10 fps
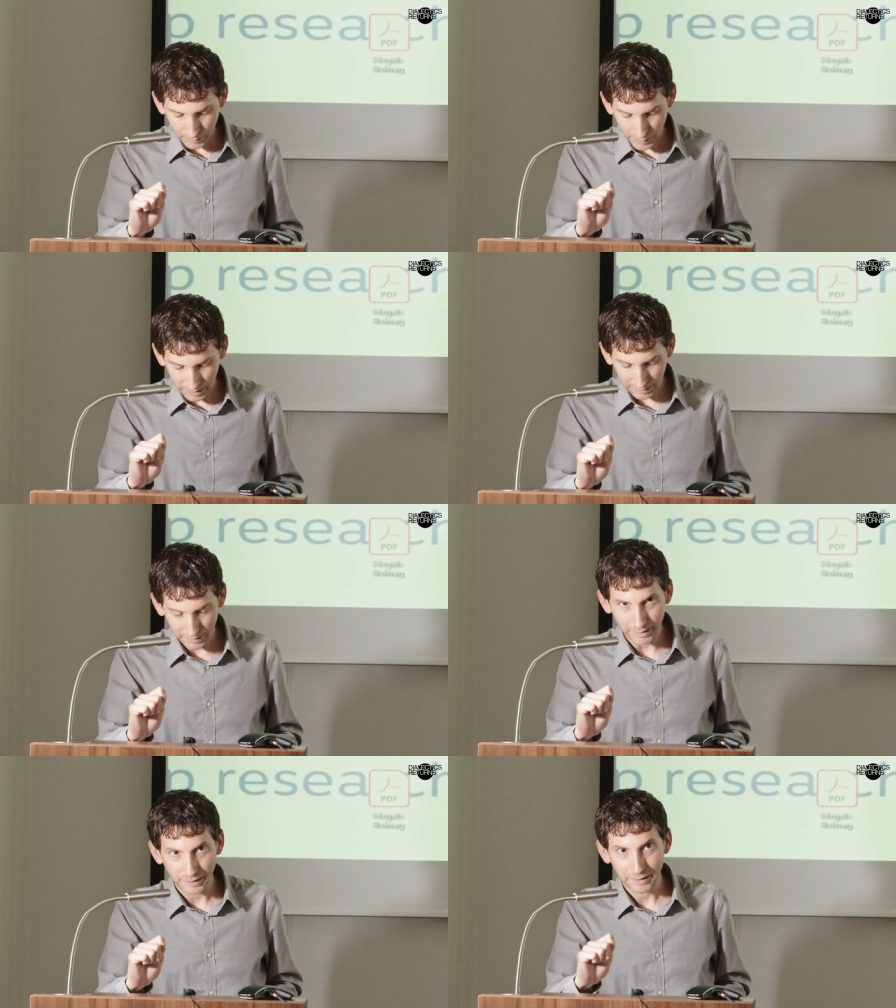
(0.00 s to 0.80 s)
but
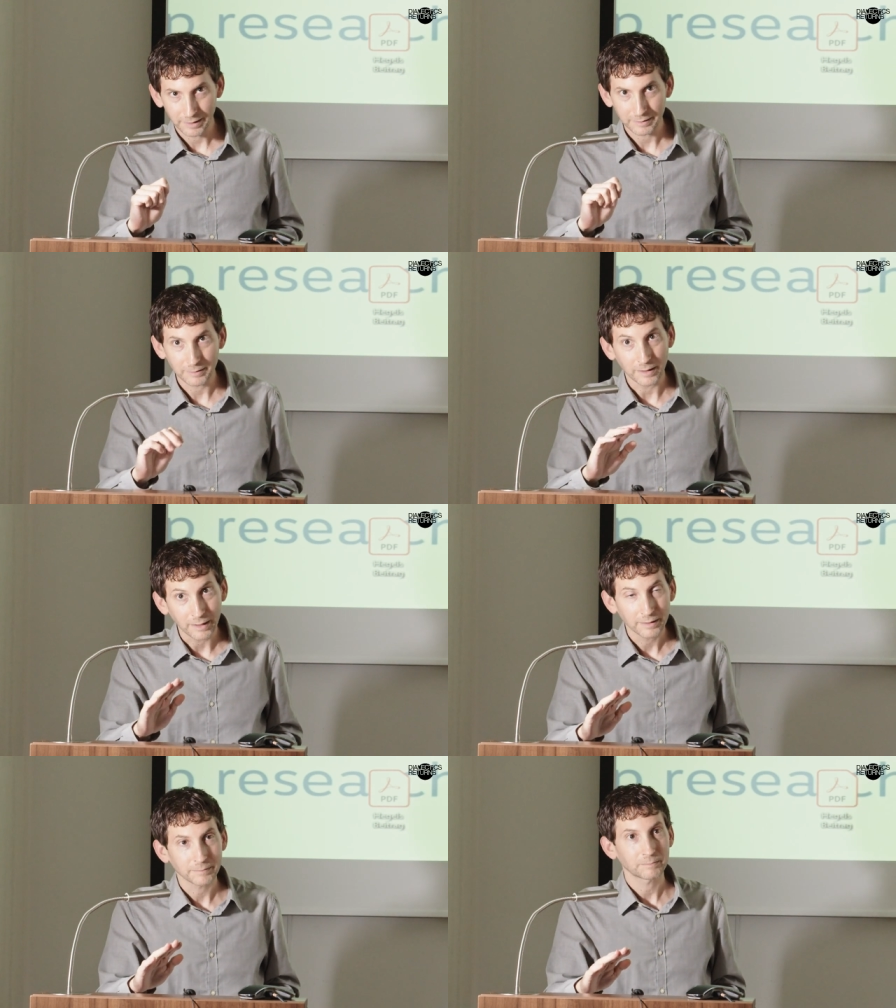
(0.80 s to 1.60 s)
I
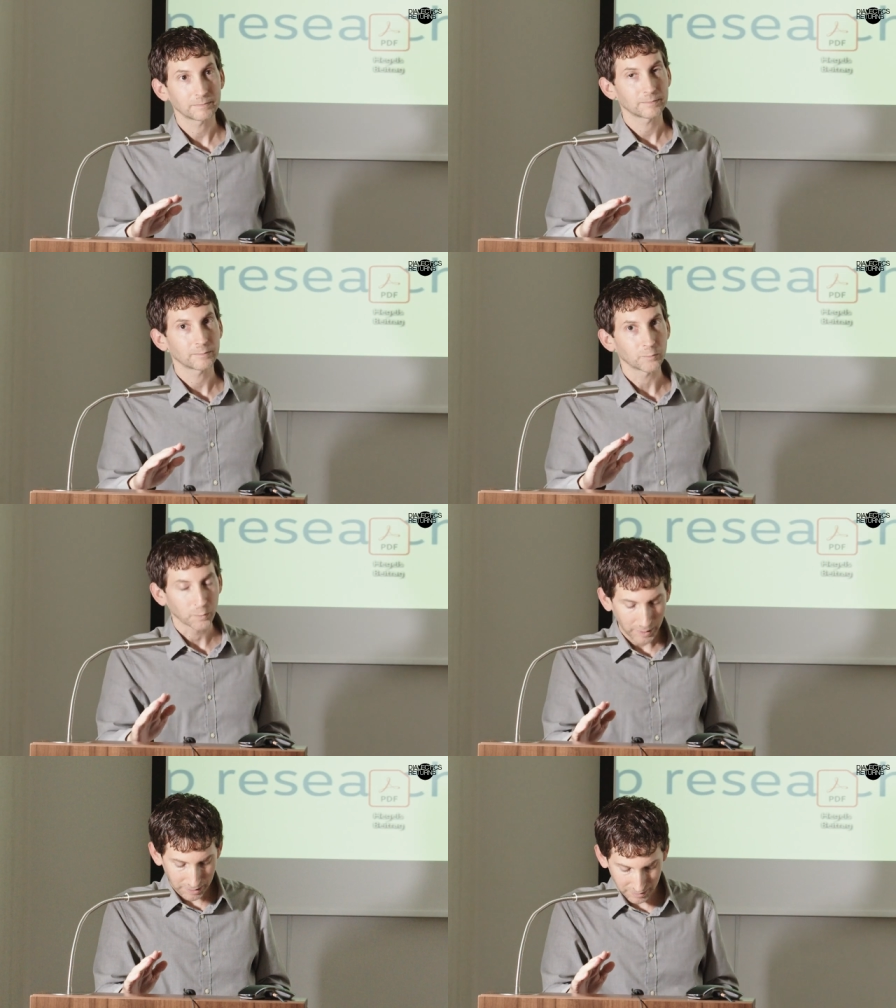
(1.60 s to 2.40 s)
uh,
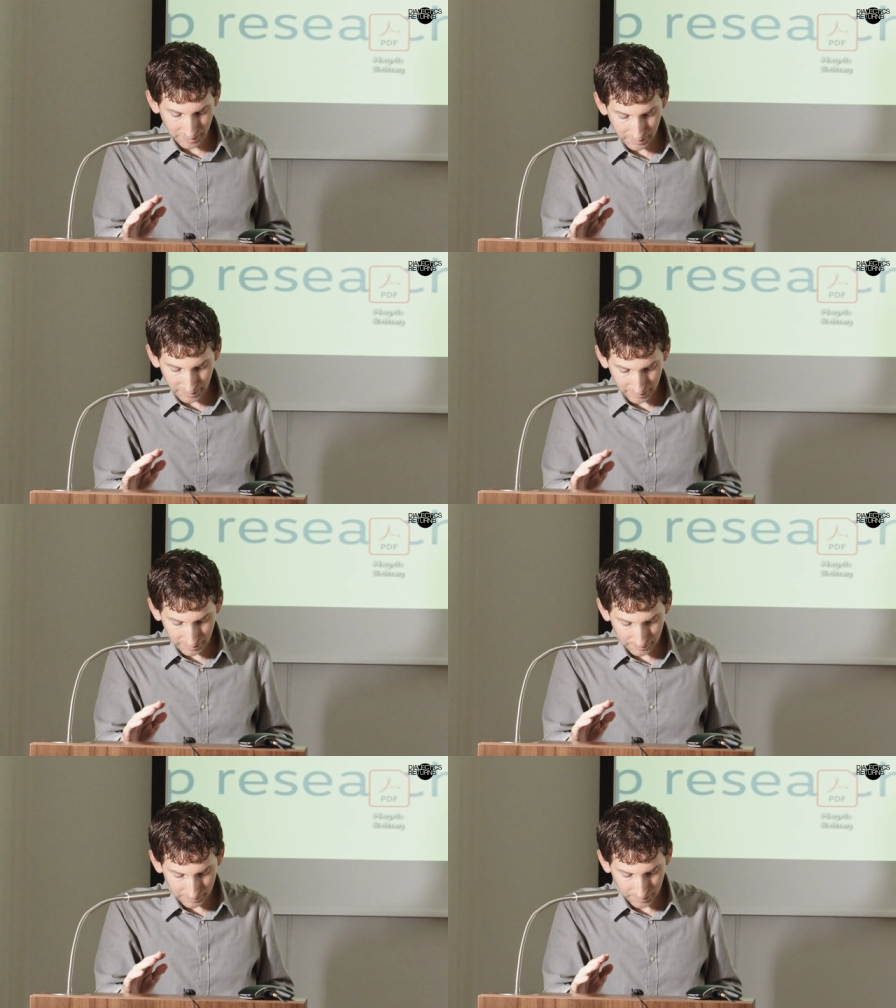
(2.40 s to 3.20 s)
mention,
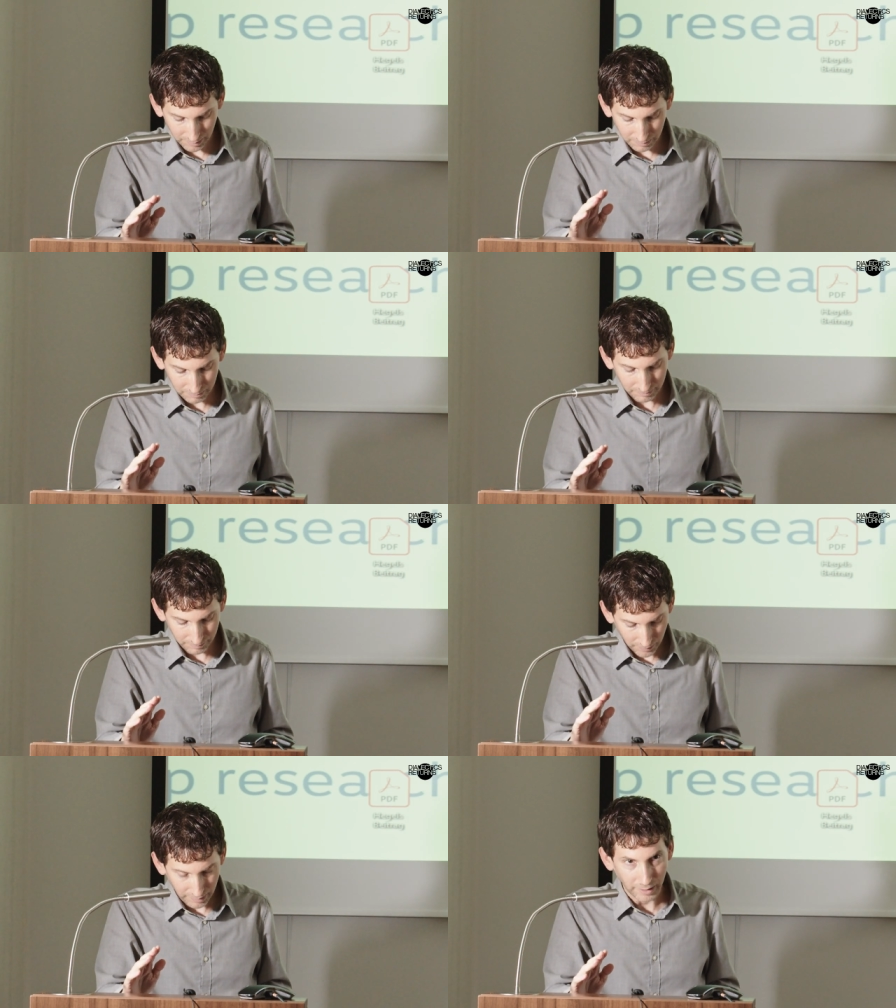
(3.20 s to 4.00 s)
uh, so
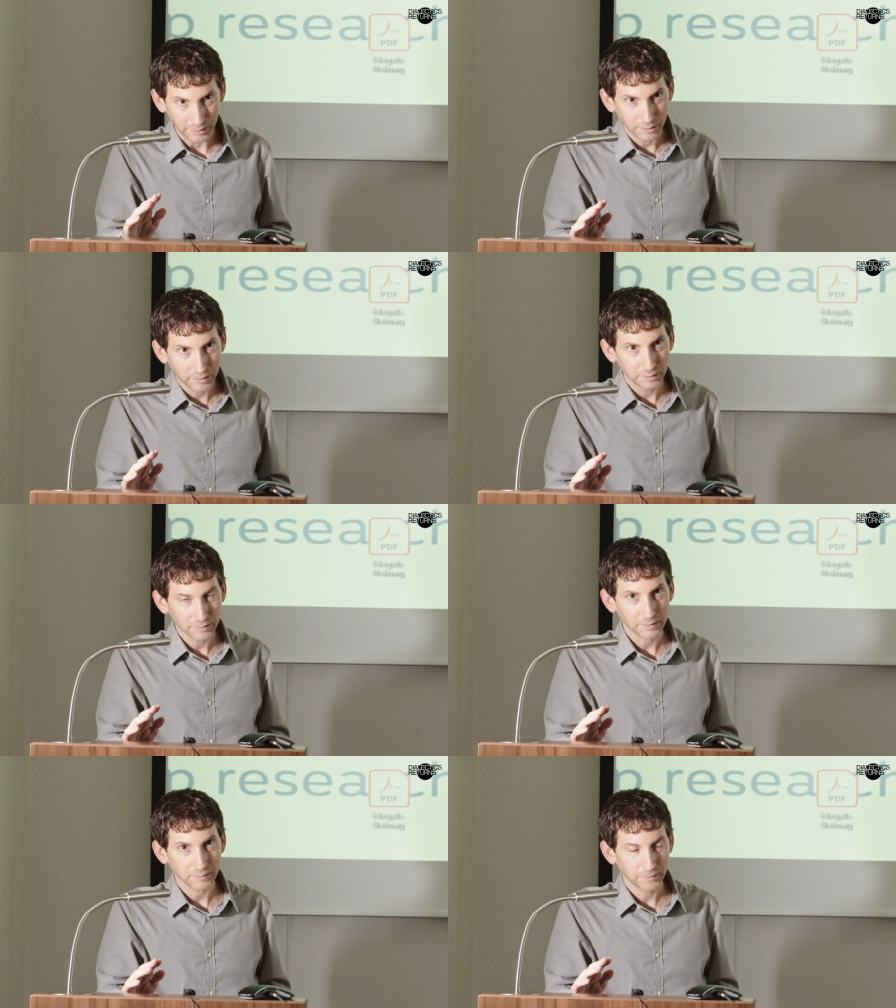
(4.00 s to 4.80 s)

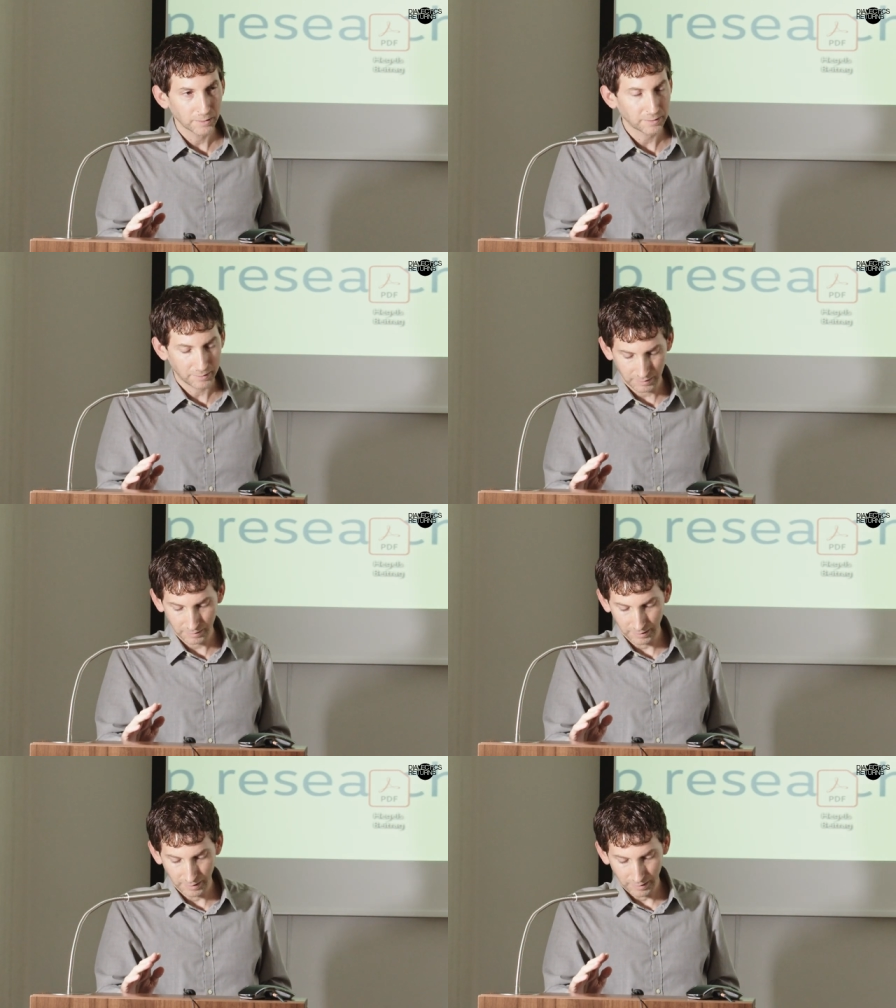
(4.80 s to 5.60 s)
Adorno's first
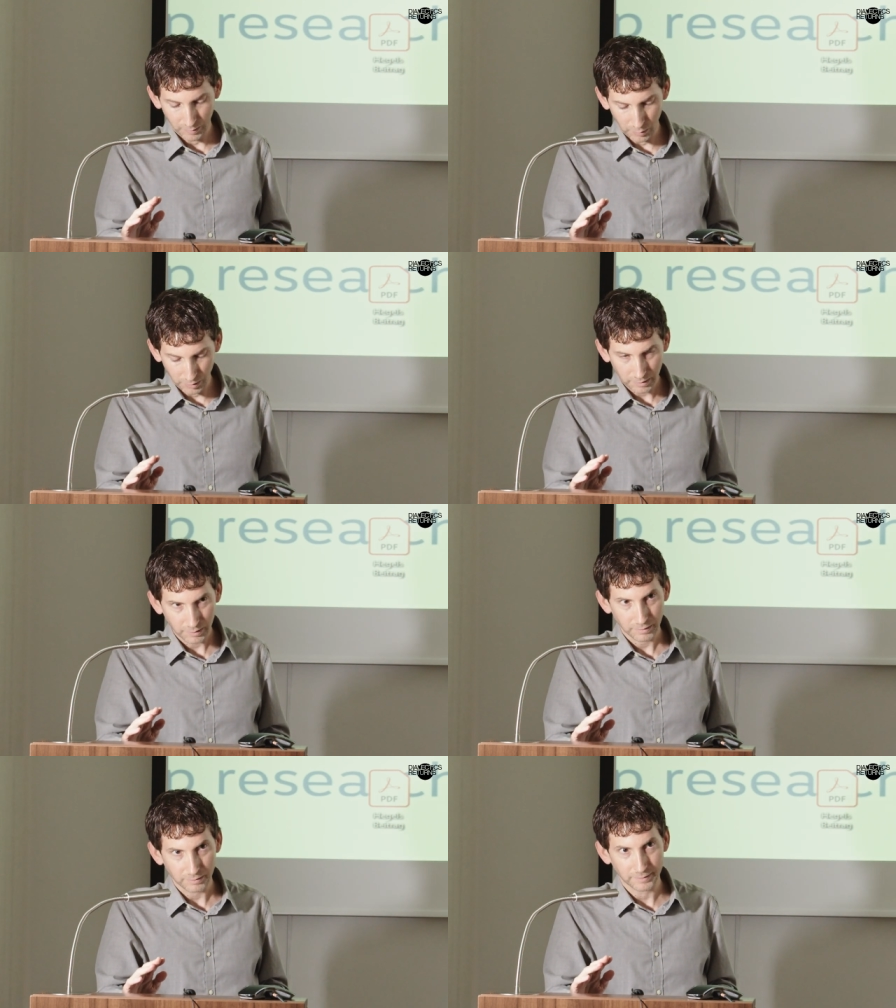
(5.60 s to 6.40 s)
book,
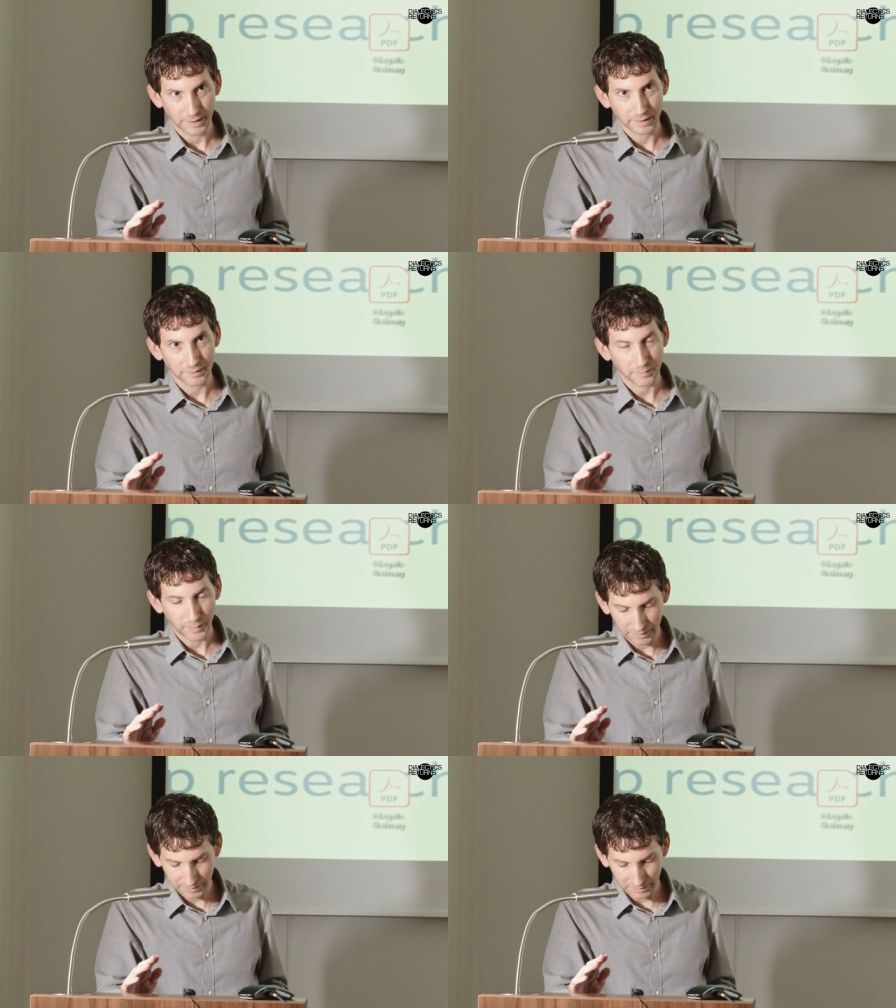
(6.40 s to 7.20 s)
not his
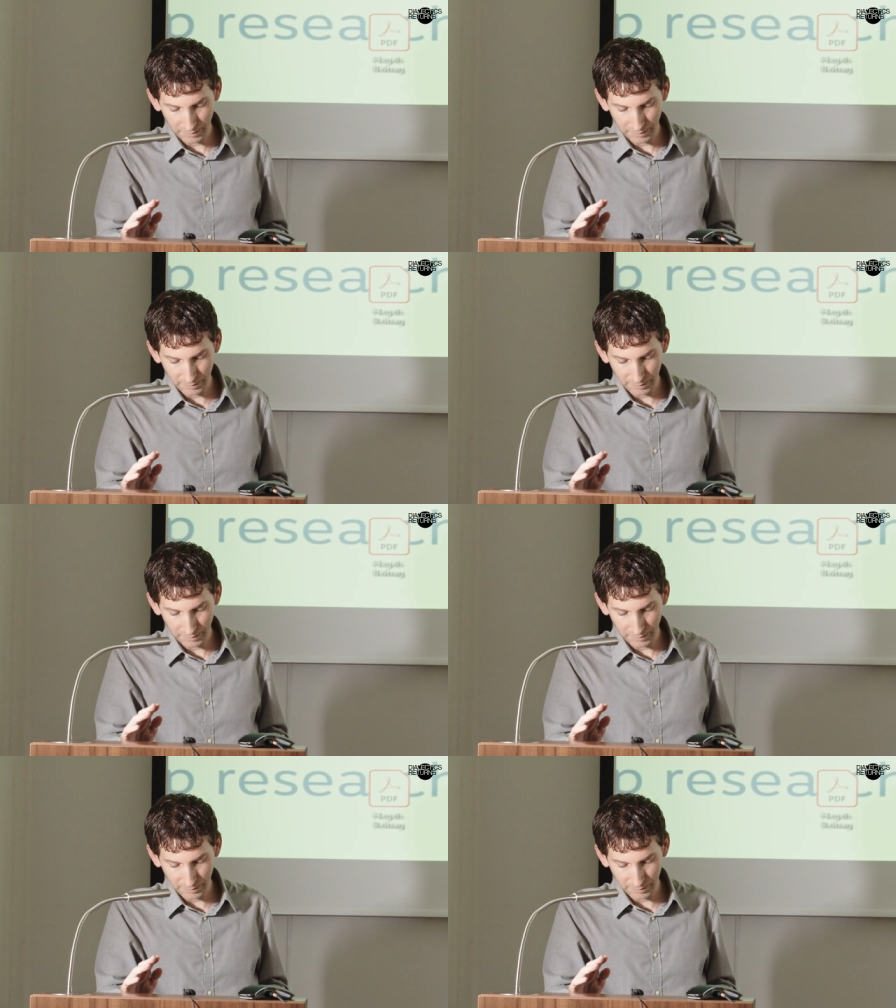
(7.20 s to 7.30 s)
best